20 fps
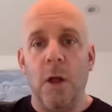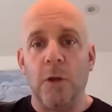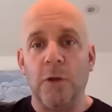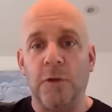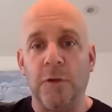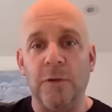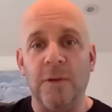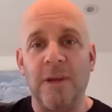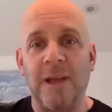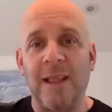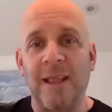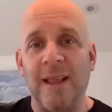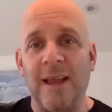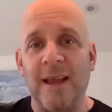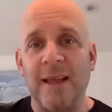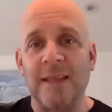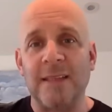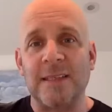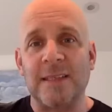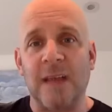do the
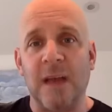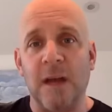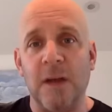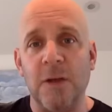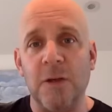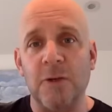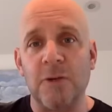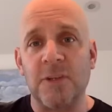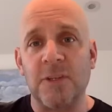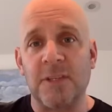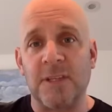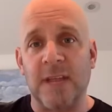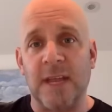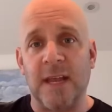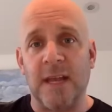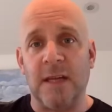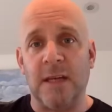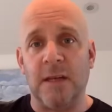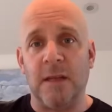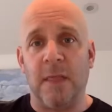clients
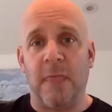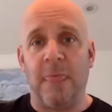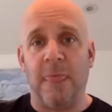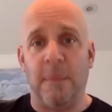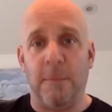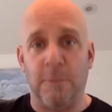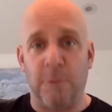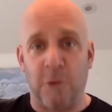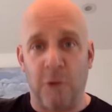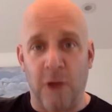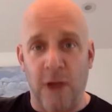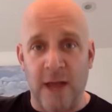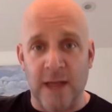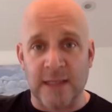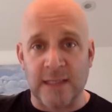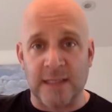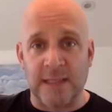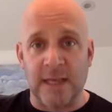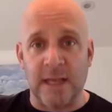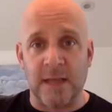understand the
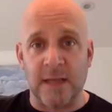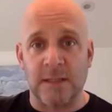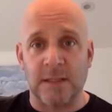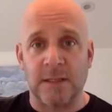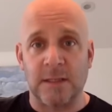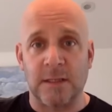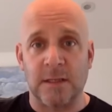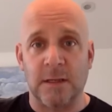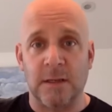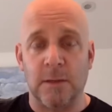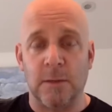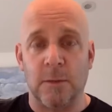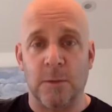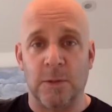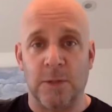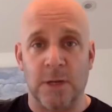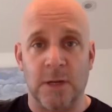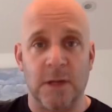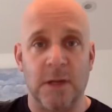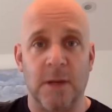process? We're
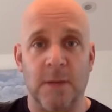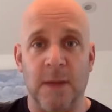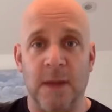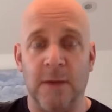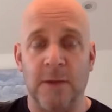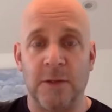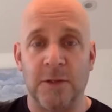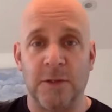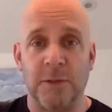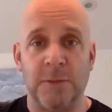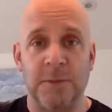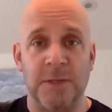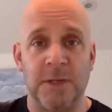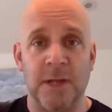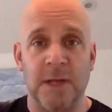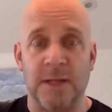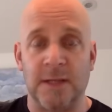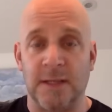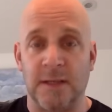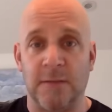talking about soup to
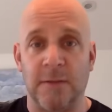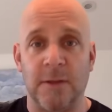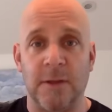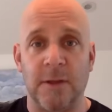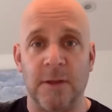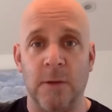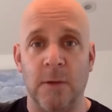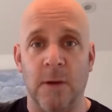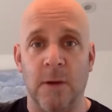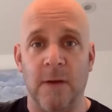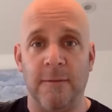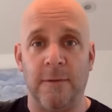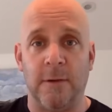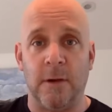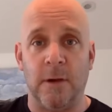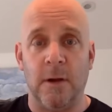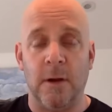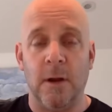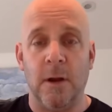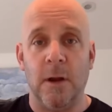nuts, everything you
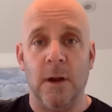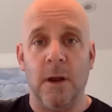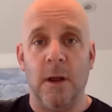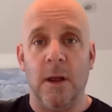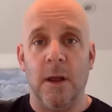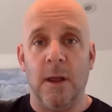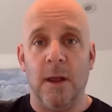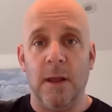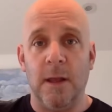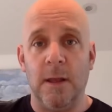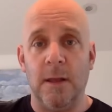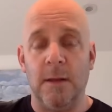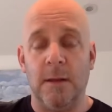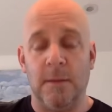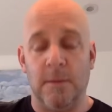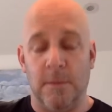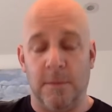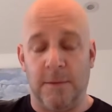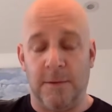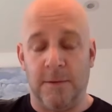offer.
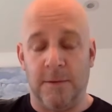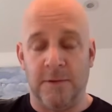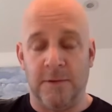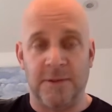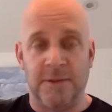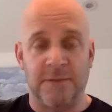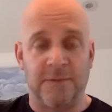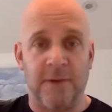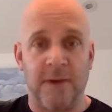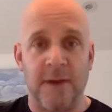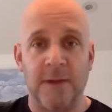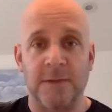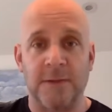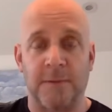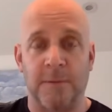There's a phrase